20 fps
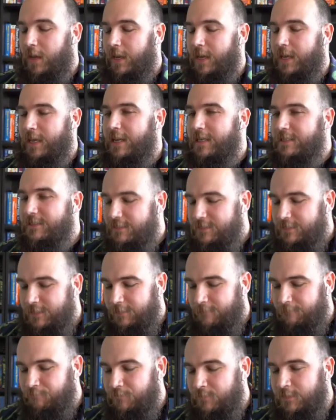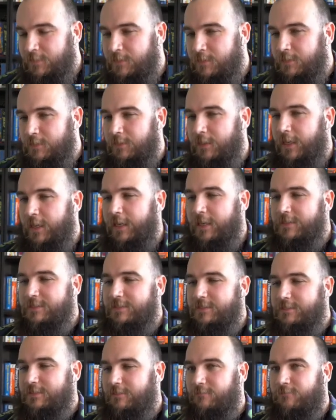It is
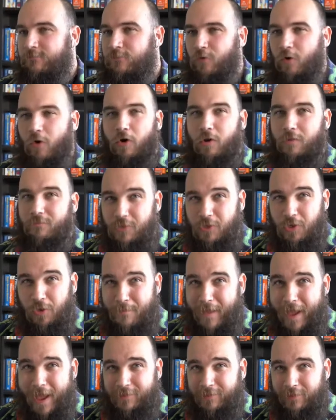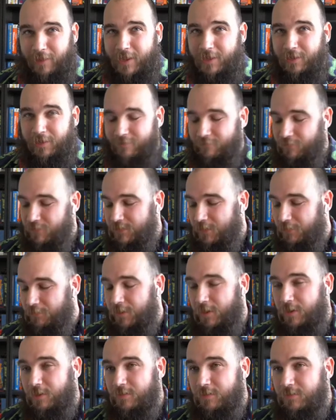for all of the command line lovers out
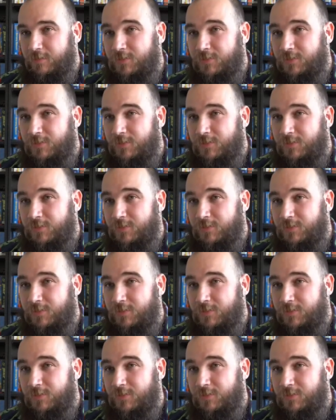there.